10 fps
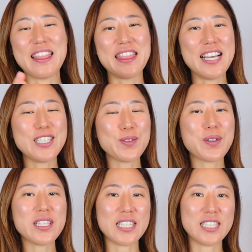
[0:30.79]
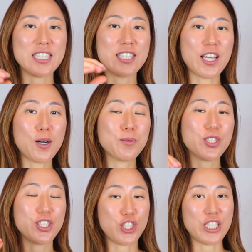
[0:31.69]
This one is
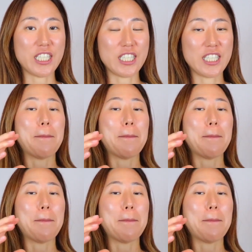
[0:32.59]
double G,